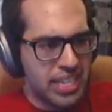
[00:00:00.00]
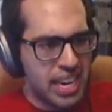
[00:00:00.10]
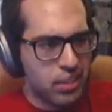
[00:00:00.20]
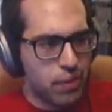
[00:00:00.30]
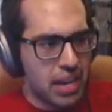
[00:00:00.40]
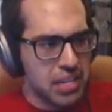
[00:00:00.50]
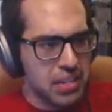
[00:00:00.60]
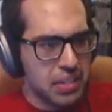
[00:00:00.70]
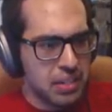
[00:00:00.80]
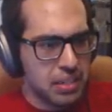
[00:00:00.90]
Is it
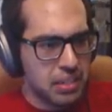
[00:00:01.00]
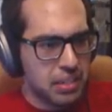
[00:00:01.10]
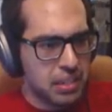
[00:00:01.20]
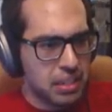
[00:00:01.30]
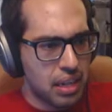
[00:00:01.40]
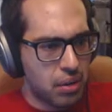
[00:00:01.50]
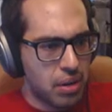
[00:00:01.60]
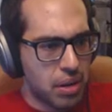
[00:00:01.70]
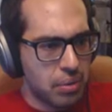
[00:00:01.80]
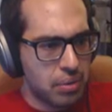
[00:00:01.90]
X-Files?
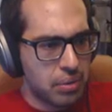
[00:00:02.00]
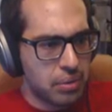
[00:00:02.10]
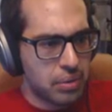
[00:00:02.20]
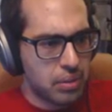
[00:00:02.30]
I don't know.